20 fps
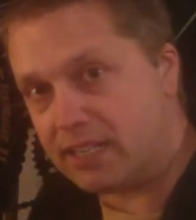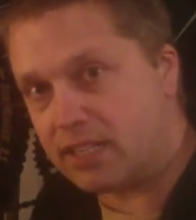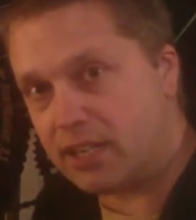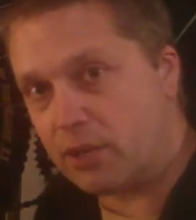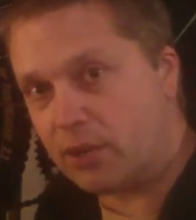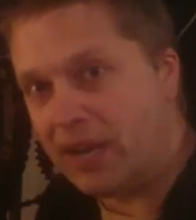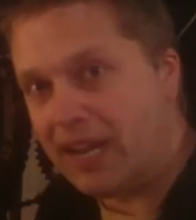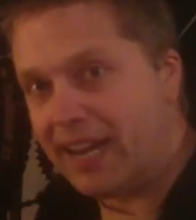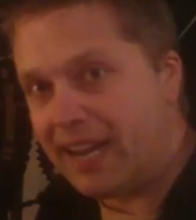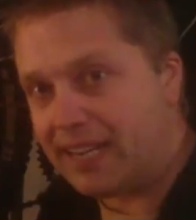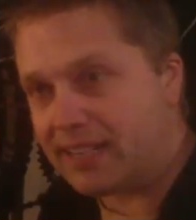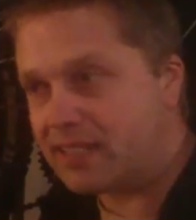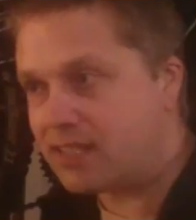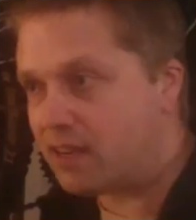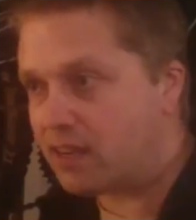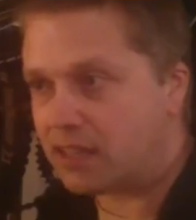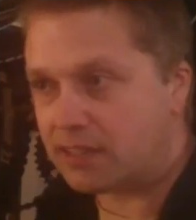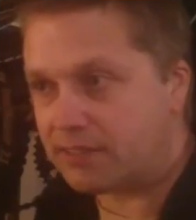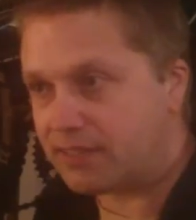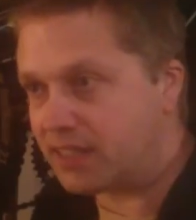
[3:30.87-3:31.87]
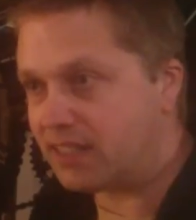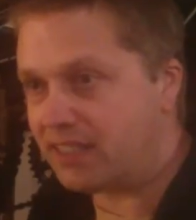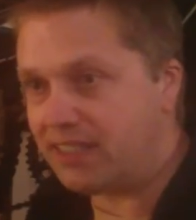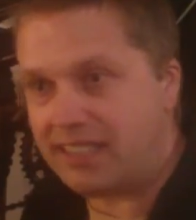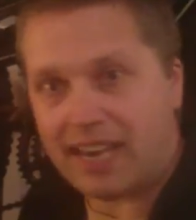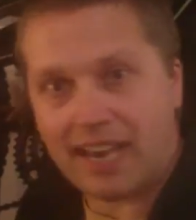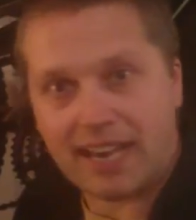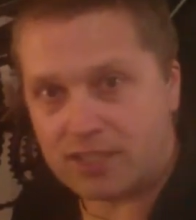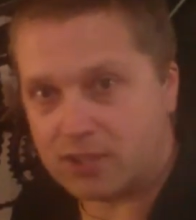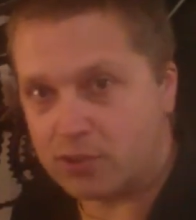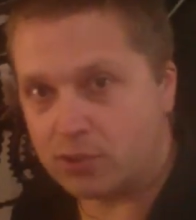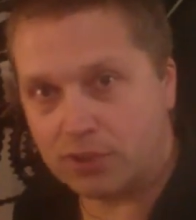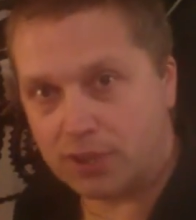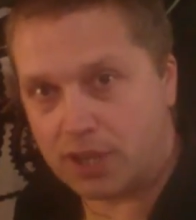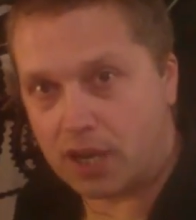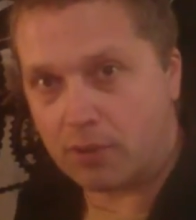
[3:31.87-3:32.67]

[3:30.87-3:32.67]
so it's kind of a yes or